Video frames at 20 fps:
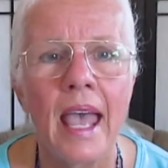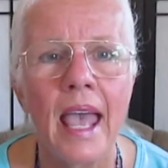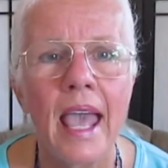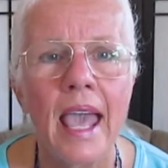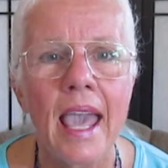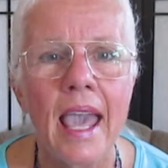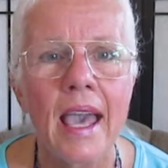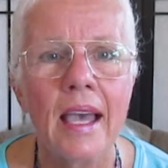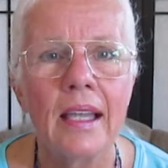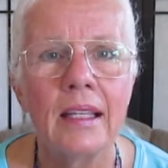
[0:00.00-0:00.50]

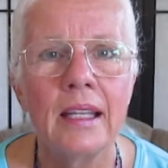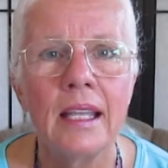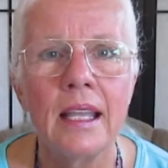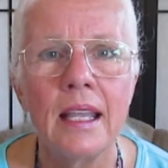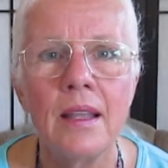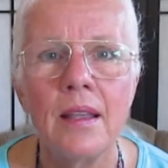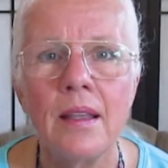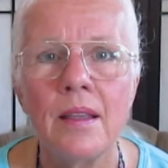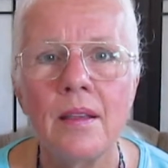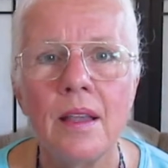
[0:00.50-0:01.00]
And
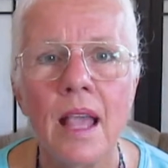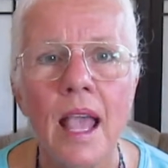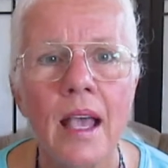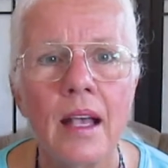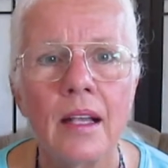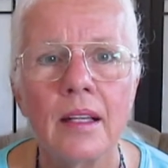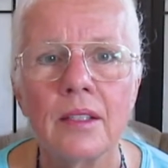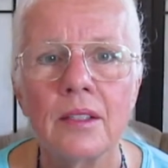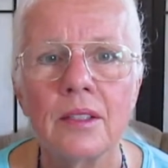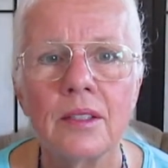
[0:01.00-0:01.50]
he
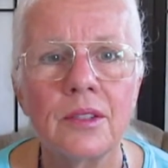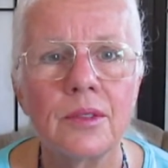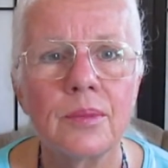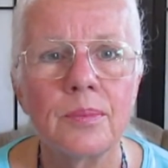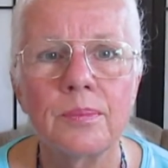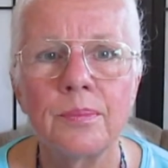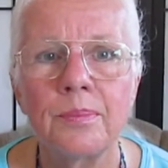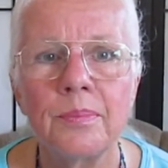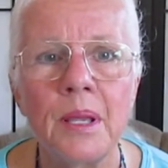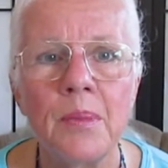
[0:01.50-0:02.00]
has
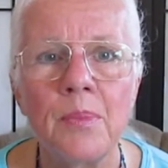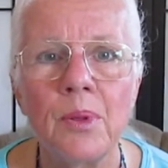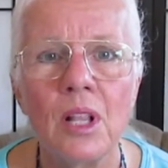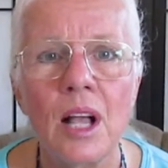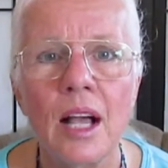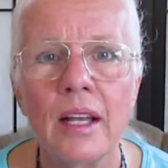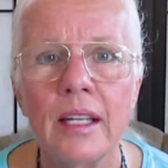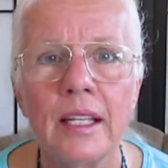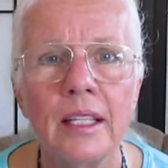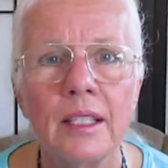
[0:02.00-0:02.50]
people
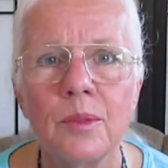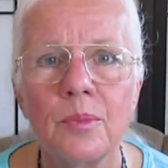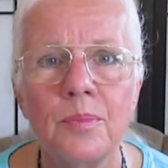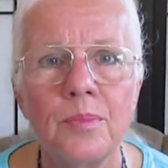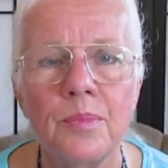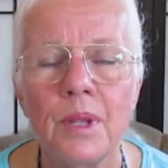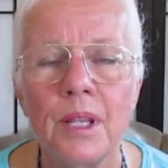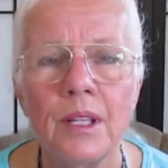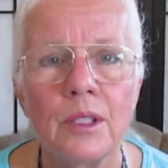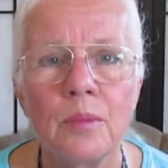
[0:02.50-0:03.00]
on his
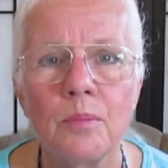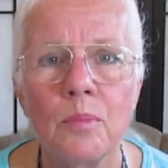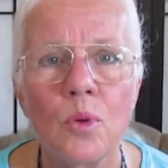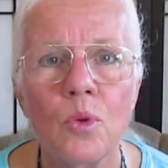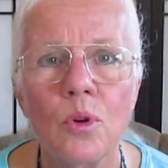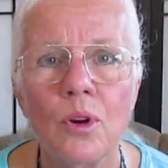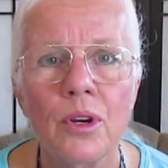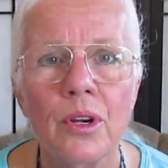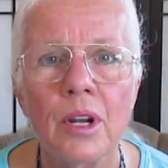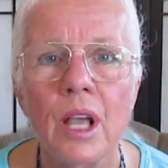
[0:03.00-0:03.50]

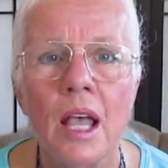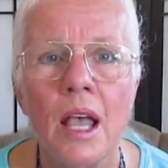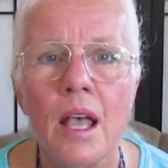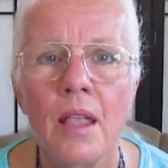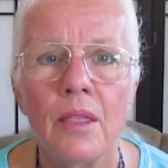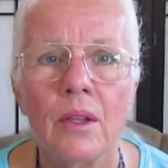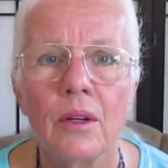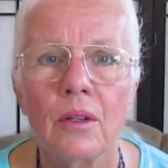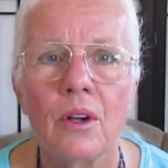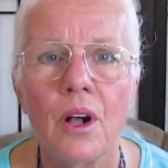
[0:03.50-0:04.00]
board
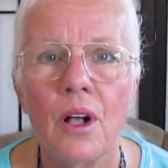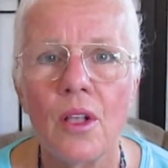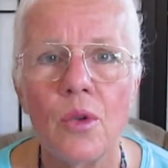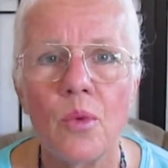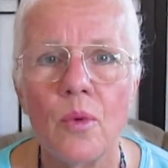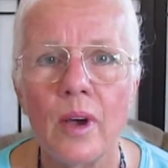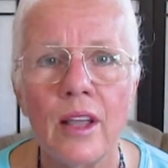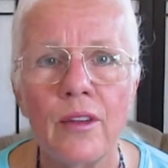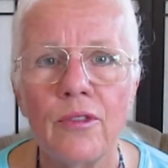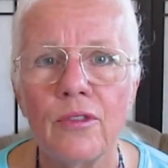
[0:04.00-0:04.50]
that are all the
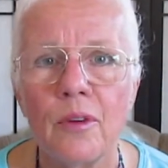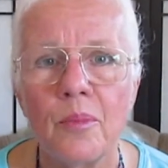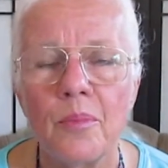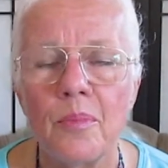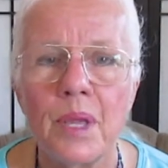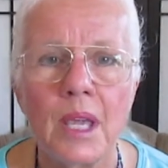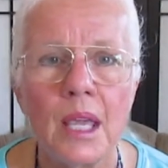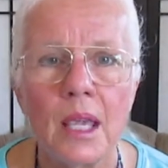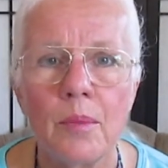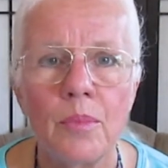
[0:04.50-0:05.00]
way from
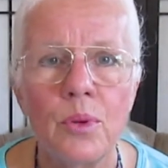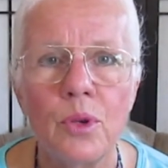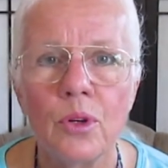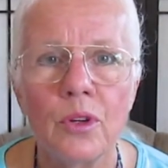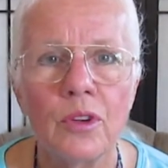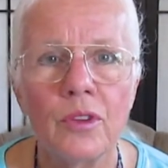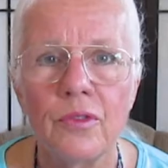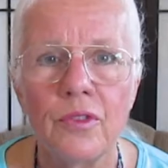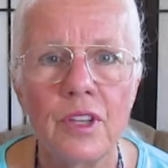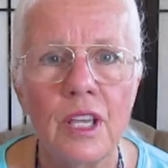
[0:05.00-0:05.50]
being
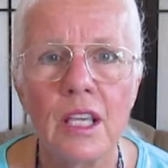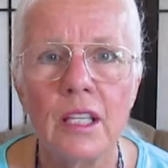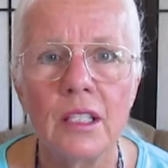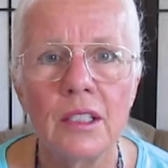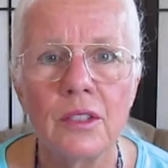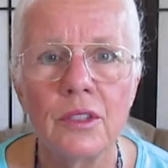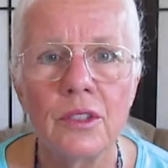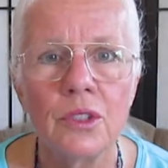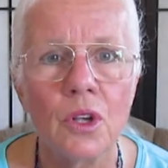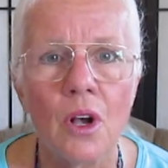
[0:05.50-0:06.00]
pure
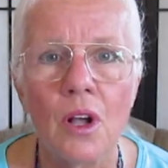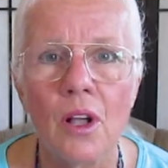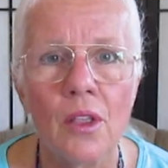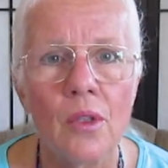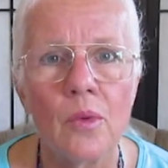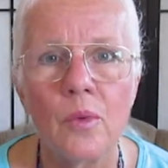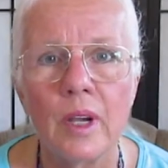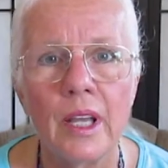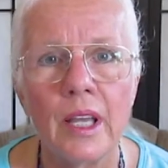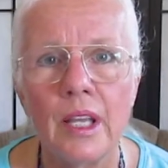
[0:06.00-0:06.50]
vegans all
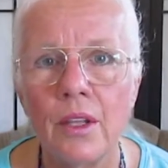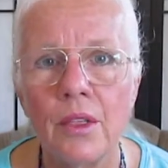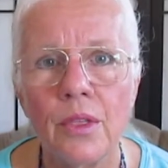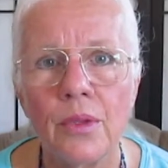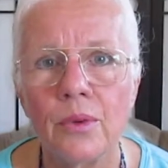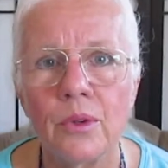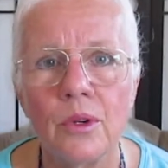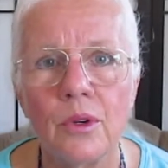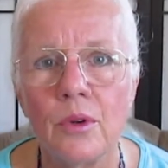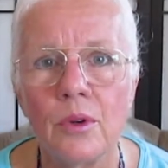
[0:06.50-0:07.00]
the way
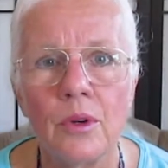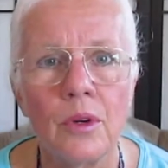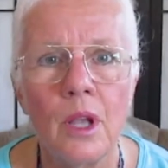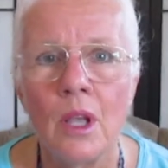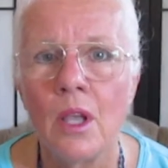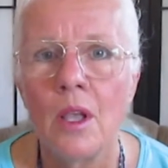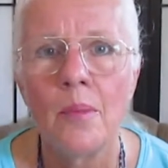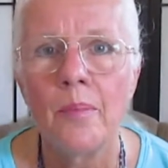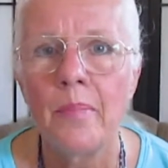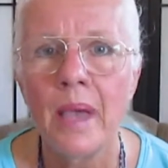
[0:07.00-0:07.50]
through
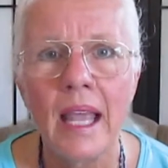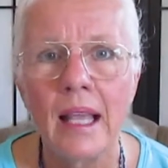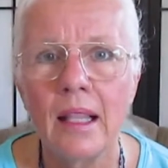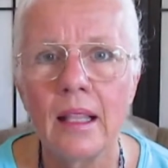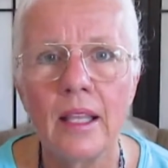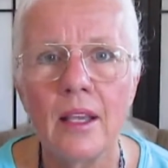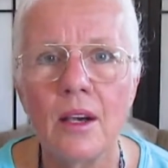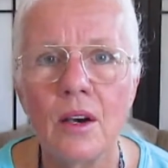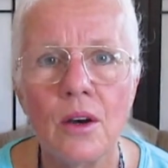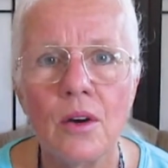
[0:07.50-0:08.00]

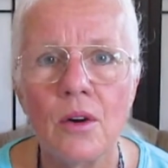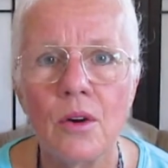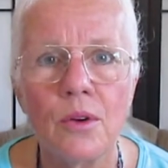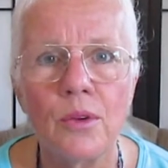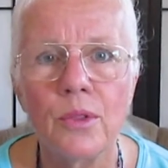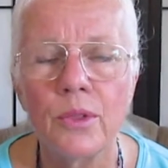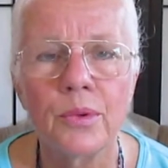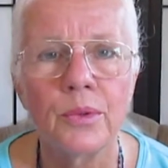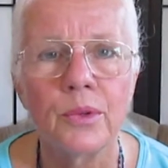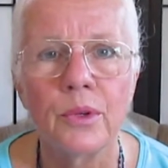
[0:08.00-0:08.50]

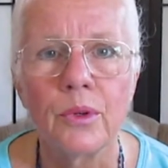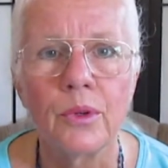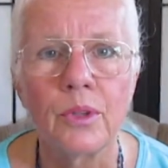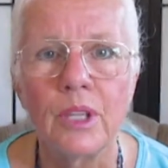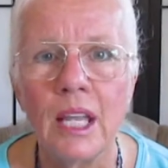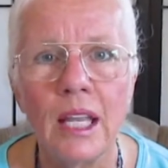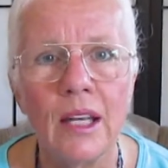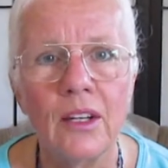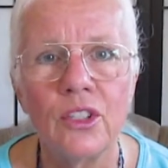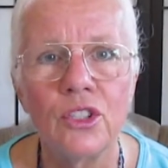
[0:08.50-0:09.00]
paleo, through
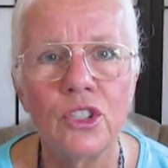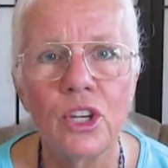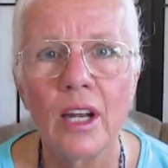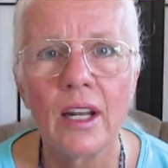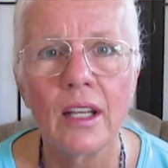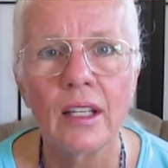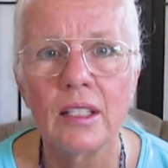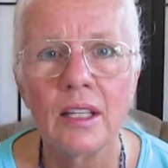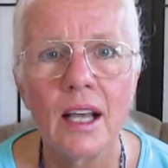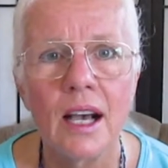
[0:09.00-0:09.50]

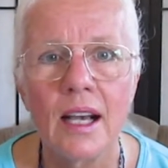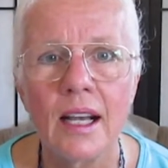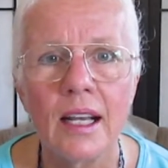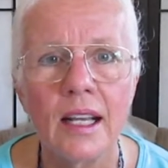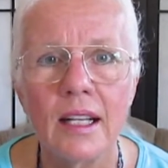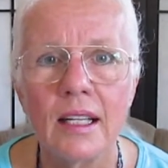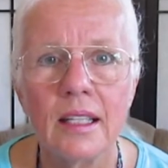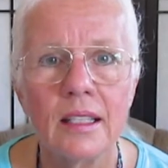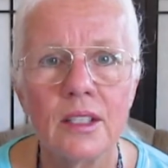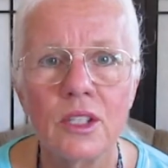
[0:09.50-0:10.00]
ketogenic
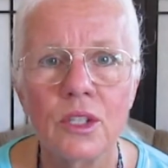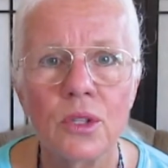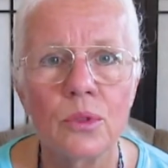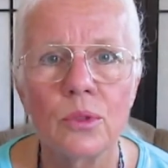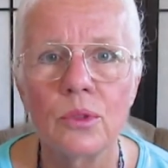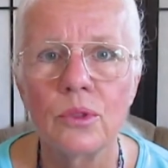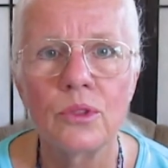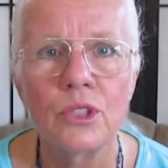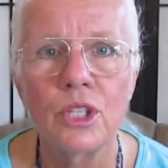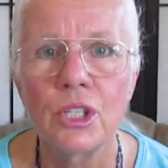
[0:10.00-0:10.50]
diets,
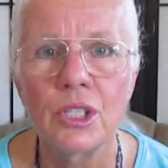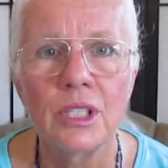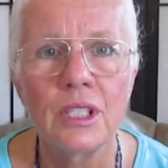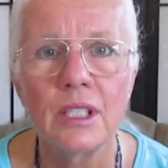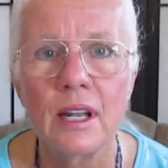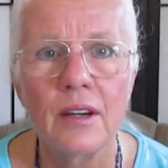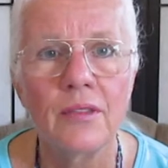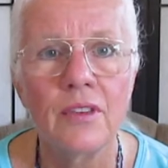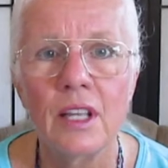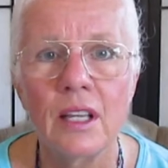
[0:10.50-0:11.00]
through just
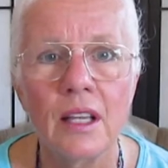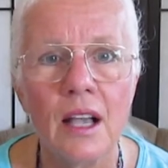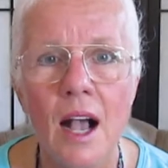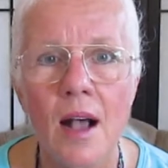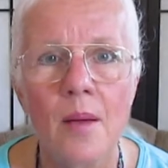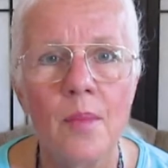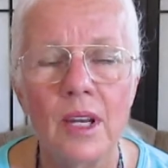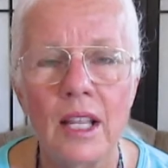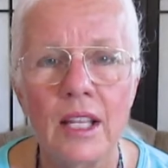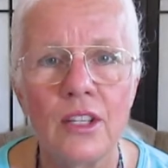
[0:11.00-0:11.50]
every
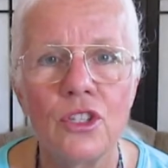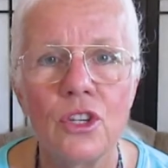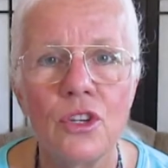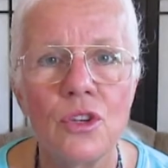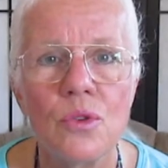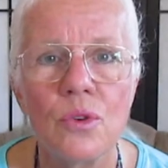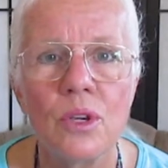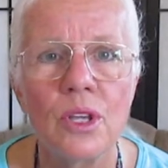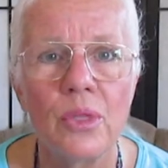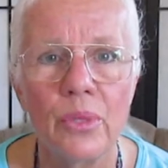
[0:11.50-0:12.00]
combination
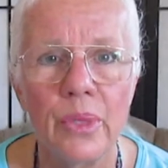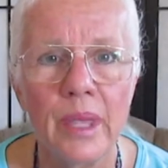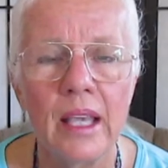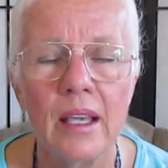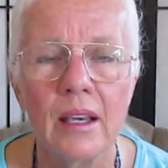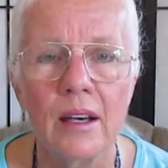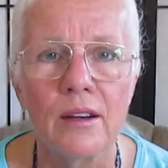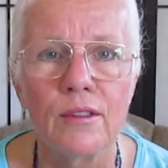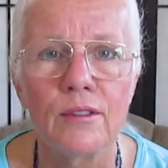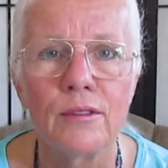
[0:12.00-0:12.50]
you can
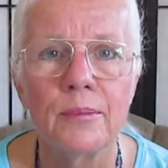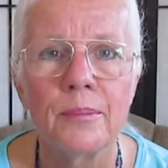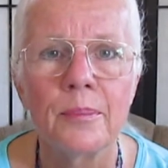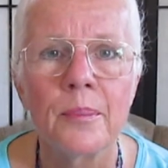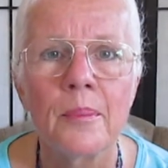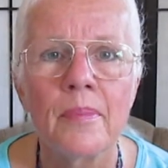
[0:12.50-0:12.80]
think of.